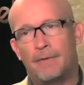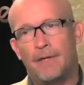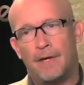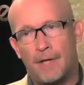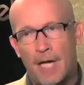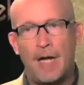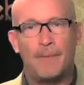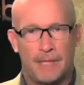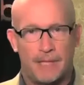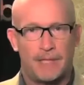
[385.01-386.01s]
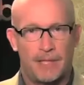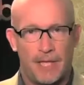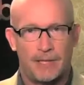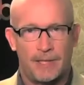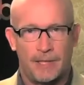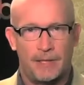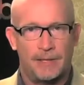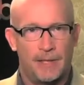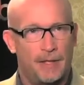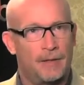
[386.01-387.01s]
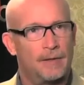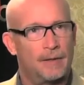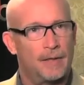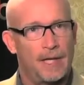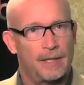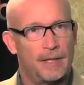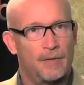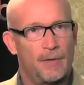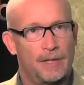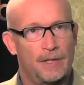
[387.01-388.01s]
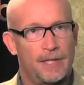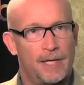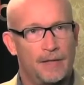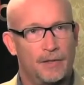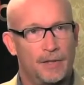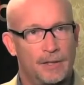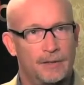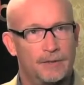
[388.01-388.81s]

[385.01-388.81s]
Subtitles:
Their comment suggested that they're likely going to take a look.